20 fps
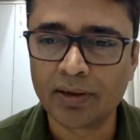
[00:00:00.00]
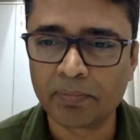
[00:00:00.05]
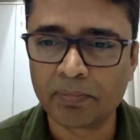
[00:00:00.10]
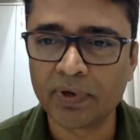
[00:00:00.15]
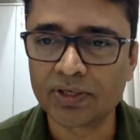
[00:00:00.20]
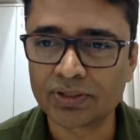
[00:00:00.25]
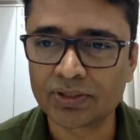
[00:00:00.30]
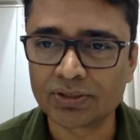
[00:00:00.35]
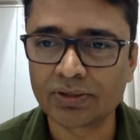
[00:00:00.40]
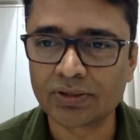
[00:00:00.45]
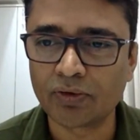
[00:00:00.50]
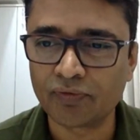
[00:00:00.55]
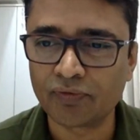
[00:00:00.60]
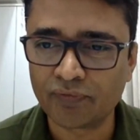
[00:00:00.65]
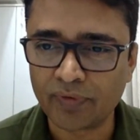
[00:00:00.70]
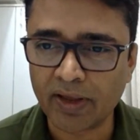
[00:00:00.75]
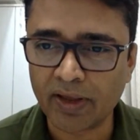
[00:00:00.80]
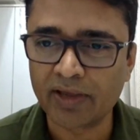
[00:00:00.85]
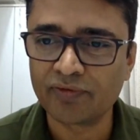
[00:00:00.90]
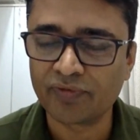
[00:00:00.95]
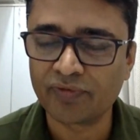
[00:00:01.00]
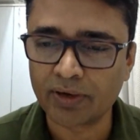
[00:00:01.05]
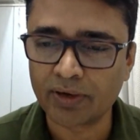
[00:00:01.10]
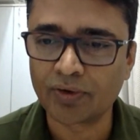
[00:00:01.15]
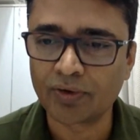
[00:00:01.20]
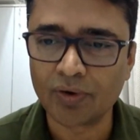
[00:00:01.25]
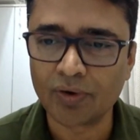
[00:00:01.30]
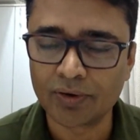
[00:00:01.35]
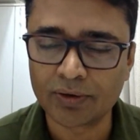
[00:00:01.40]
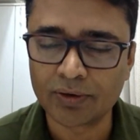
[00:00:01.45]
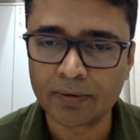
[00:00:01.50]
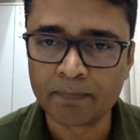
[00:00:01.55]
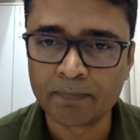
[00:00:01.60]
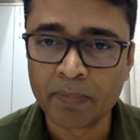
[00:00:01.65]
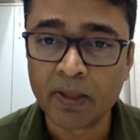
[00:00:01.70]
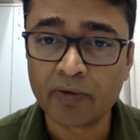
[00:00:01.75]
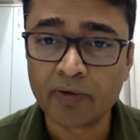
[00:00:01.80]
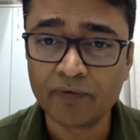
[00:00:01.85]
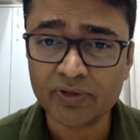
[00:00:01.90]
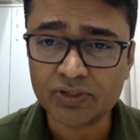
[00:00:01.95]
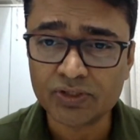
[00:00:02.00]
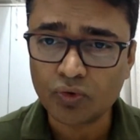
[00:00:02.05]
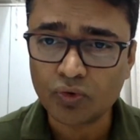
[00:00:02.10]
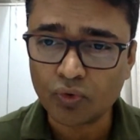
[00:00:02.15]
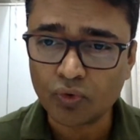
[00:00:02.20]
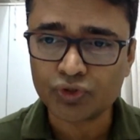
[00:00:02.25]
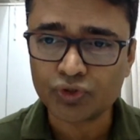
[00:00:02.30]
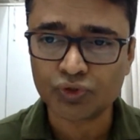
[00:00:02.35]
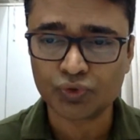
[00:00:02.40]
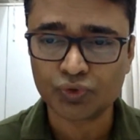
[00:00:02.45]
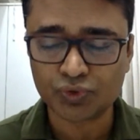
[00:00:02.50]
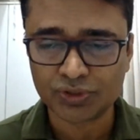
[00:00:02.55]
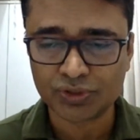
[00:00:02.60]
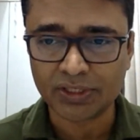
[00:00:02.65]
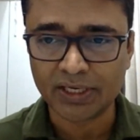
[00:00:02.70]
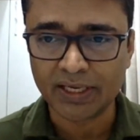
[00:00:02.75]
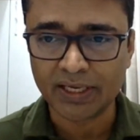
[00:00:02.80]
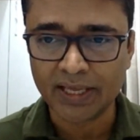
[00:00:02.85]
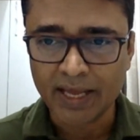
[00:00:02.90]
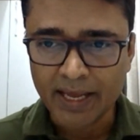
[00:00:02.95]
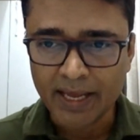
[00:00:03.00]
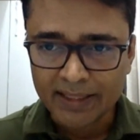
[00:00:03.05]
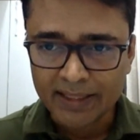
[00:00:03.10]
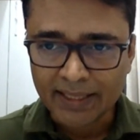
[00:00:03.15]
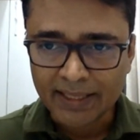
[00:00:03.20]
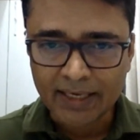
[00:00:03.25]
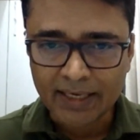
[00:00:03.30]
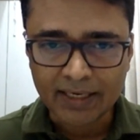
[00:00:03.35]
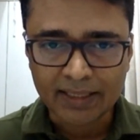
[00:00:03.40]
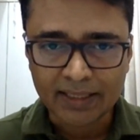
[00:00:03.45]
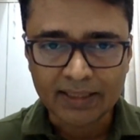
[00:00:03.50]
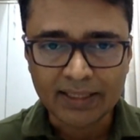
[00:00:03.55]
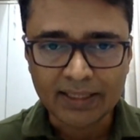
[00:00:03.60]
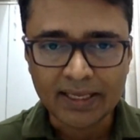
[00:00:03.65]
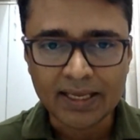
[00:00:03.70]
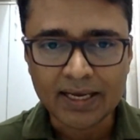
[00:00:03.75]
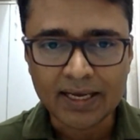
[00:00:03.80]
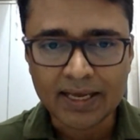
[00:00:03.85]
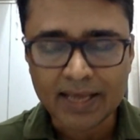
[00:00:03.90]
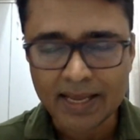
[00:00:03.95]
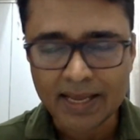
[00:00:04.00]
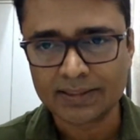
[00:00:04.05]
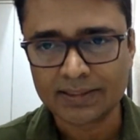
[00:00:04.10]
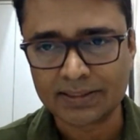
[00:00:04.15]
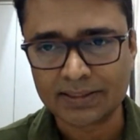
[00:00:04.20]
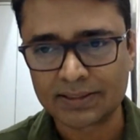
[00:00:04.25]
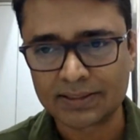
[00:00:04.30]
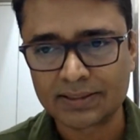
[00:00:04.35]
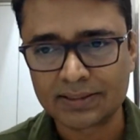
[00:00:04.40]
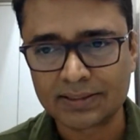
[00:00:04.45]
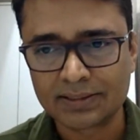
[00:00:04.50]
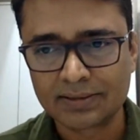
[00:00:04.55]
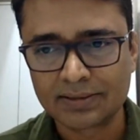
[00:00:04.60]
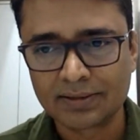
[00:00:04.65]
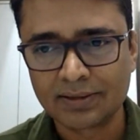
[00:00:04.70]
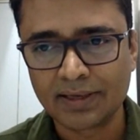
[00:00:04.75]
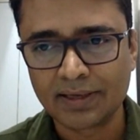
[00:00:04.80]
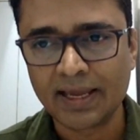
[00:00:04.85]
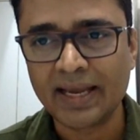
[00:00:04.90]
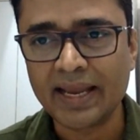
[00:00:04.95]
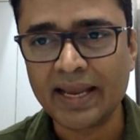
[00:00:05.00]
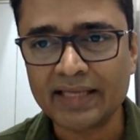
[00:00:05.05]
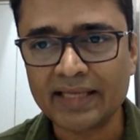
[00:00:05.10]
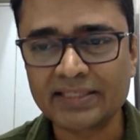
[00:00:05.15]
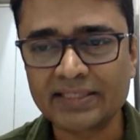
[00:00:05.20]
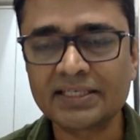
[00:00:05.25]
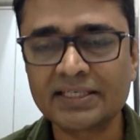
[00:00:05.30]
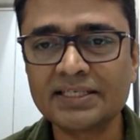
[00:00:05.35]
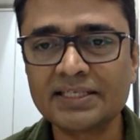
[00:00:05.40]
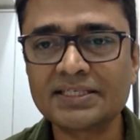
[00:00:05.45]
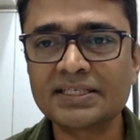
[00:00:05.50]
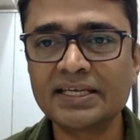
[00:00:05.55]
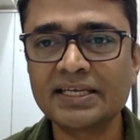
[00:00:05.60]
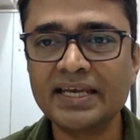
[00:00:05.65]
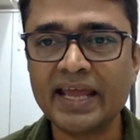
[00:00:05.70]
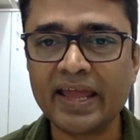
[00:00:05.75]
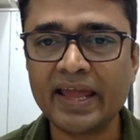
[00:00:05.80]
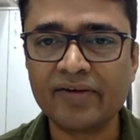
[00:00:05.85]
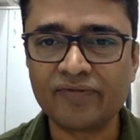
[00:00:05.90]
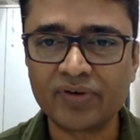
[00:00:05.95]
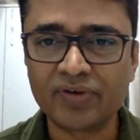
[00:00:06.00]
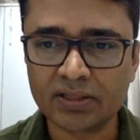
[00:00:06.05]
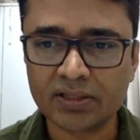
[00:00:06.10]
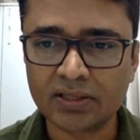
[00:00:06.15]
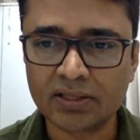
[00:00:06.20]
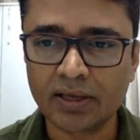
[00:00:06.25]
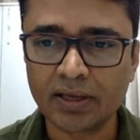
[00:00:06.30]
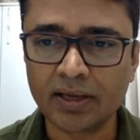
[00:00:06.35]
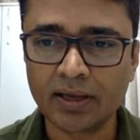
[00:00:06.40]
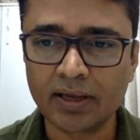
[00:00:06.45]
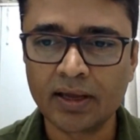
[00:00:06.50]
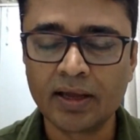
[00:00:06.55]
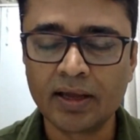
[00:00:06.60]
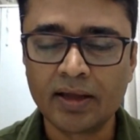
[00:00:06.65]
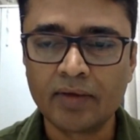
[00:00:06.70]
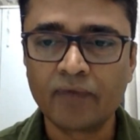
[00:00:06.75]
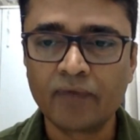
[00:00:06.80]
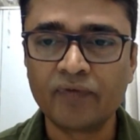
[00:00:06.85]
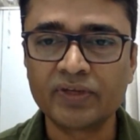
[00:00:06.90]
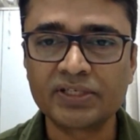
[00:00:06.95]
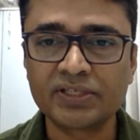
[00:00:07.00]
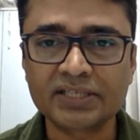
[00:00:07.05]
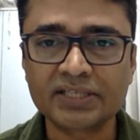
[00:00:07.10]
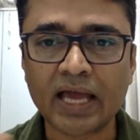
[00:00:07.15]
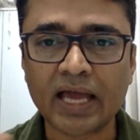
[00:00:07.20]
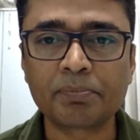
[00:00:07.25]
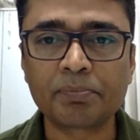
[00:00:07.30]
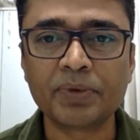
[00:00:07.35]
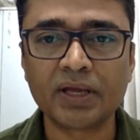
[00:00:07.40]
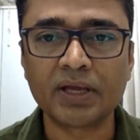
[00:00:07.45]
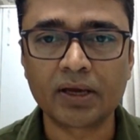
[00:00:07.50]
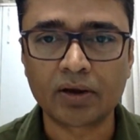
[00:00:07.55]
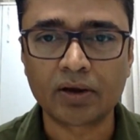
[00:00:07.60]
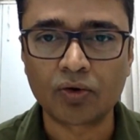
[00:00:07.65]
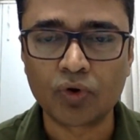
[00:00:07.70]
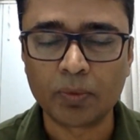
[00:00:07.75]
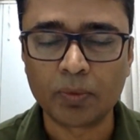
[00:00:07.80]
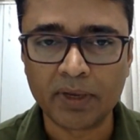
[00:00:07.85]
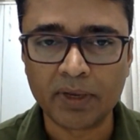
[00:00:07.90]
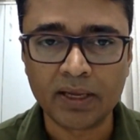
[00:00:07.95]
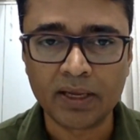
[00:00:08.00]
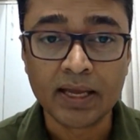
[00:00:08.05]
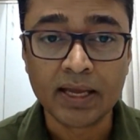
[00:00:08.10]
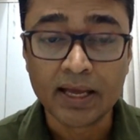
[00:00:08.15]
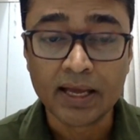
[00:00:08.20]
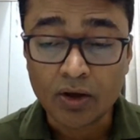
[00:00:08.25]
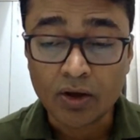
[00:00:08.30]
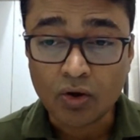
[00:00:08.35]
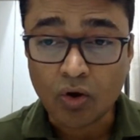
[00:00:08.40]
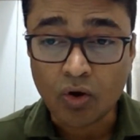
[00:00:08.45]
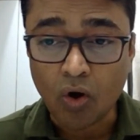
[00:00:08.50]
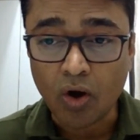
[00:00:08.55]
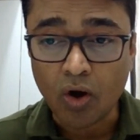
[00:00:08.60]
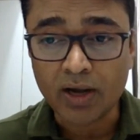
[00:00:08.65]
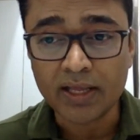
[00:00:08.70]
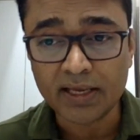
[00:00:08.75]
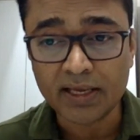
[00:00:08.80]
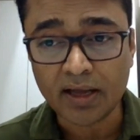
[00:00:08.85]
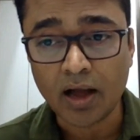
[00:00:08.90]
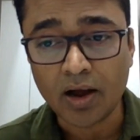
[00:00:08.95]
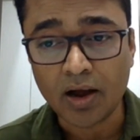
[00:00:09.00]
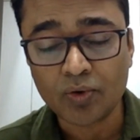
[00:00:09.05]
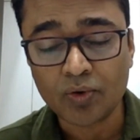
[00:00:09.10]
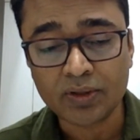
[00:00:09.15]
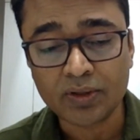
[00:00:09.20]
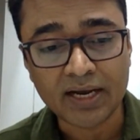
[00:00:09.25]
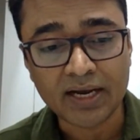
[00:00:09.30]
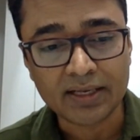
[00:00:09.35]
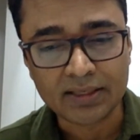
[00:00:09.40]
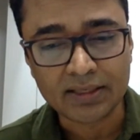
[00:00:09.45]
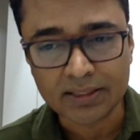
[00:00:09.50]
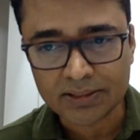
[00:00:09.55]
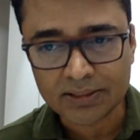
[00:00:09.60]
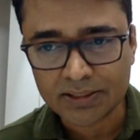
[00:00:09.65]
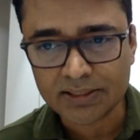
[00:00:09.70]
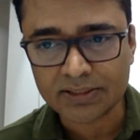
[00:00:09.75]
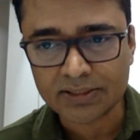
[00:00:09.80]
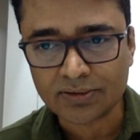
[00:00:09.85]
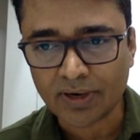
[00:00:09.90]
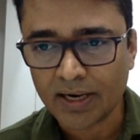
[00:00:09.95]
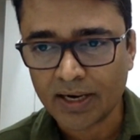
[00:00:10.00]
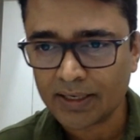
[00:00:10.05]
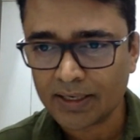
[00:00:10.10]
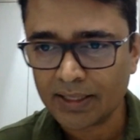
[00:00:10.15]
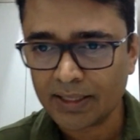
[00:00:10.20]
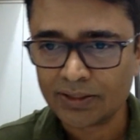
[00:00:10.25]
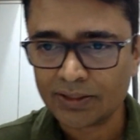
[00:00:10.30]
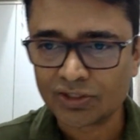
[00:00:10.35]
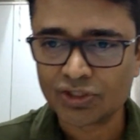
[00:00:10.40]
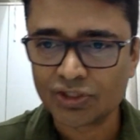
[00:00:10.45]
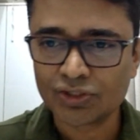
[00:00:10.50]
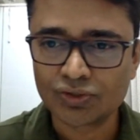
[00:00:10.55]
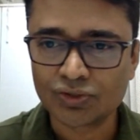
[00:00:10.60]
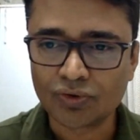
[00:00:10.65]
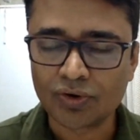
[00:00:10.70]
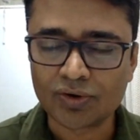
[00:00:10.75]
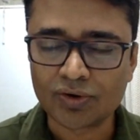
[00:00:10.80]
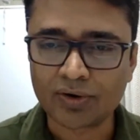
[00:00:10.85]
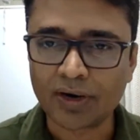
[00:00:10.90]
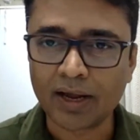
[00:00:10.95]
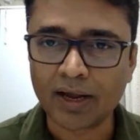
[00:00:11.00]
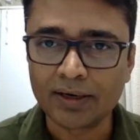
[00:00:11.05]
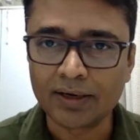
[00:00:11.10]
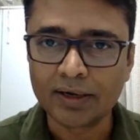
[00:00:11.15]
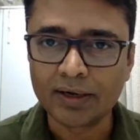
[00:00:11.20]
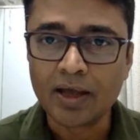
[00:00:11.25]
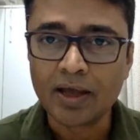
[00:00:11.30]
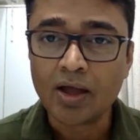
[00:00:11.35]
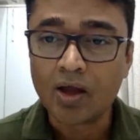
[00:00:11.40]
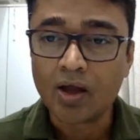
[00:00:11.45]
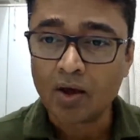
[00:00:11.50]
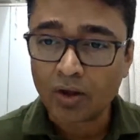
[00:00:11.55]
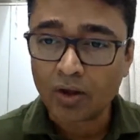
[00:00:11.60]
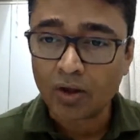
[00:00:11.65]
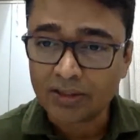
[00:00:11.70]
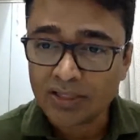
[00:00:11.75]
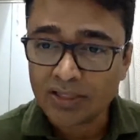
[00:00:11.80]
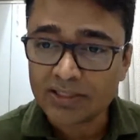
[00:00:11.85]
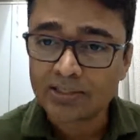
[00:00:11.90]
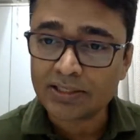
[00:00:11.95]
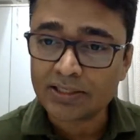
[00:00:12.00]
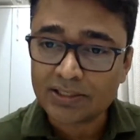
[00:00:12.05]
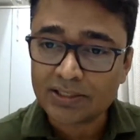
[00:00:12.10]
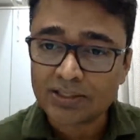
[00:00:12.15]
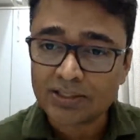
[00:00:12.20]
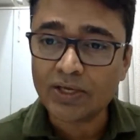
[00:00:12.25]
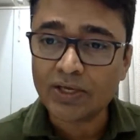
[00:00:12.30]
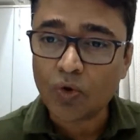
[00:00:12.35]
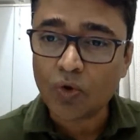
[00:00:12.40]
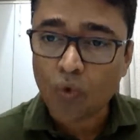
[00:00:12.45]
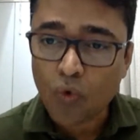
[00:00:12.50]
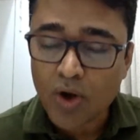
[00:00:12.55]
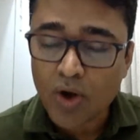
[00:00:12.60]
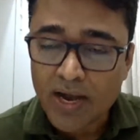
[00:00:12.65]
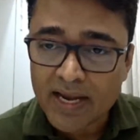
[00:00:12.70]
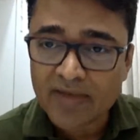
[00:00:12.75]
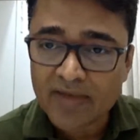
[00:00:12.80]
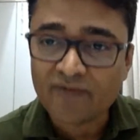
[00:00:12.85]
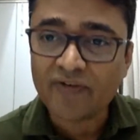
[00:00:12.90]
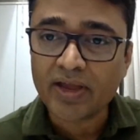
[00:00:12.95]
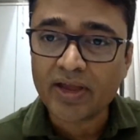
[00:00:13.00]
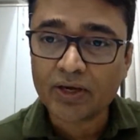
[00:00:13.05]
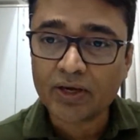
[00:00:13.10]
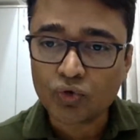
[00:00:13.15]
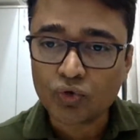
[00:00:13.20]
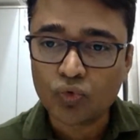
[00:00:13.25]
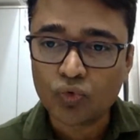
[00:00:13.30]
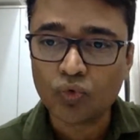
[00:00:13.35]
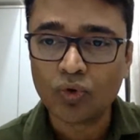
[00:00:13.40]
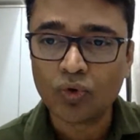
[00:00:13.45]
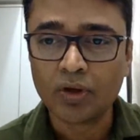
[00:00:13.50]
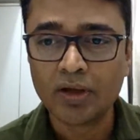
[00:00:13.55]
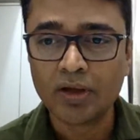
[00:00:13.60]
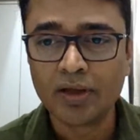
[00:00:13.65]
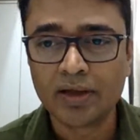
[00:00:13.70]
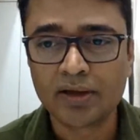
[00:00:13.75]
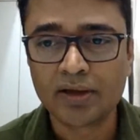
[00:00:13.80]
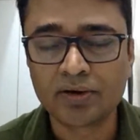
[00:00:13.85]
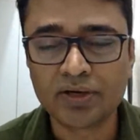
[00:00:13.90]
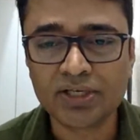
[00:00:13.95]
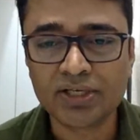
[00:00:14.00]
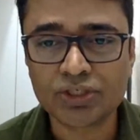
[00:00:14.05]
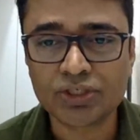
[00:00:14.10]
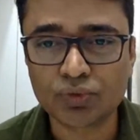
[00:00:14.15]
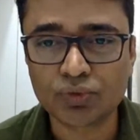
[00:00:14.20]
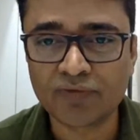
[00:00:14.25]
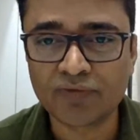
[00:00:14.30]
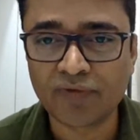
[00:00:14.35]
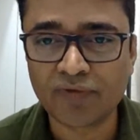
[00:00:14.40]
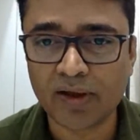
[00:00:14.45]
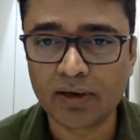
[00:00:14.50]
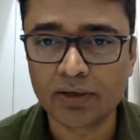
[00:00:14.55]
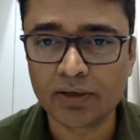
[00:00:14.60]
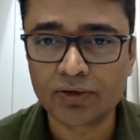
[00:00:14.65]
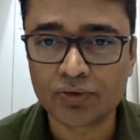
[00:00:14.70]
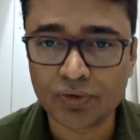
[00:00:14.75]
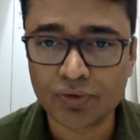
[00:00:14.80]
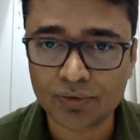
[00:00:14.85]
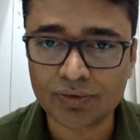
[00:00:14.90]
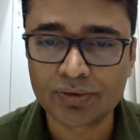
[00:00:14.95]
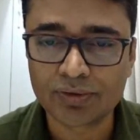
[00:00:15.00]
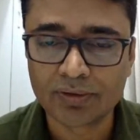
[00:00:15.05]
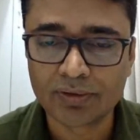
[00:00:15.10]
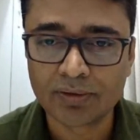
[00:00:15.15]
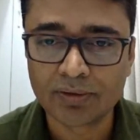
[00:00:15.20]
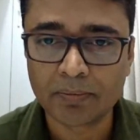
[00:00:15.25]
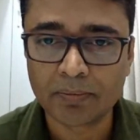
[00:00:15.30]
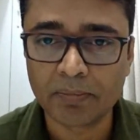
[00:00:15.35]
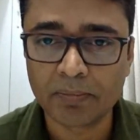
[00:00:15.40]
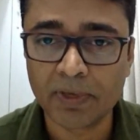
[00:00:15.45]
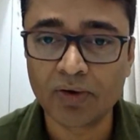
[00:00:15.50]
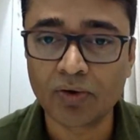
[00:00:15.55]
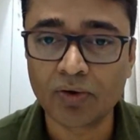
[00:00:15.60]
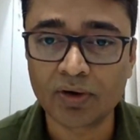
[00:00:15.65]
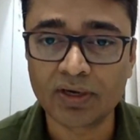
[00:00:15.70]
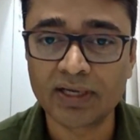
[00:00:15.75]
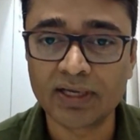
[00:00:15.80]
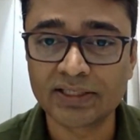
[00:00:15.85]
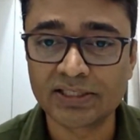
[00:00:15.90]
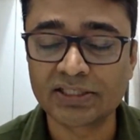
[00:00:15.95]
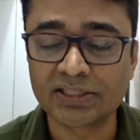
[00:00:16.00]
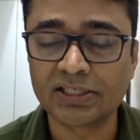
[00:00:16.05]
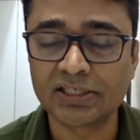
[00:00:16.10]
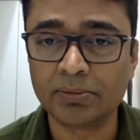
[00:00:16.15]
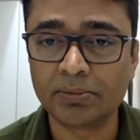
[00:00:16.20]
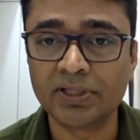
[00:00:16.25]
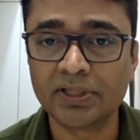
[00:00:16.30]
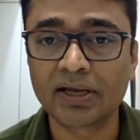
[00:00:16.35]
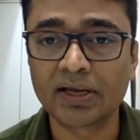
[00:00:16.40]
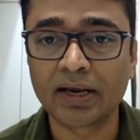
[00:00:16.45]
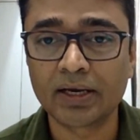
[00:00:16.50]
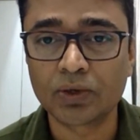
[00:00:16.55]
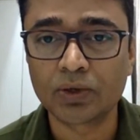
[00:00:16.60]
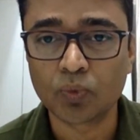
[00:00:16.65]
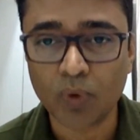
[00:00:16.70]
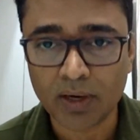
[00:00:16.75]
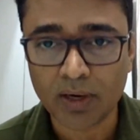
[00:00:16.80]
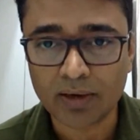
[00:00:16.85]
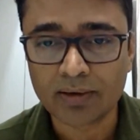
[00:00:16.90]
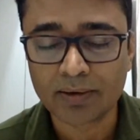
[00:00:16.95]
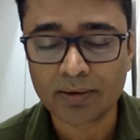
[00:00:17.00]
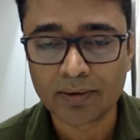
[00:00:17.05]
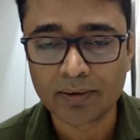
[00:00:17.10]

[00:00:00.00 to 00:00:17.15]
pleasure of life and God, which goes to say that there is an essence in everything which is happening around me, calling out that this is right and this is not right, or this is the only way to reach to the final truth, may not necessarily be the right one.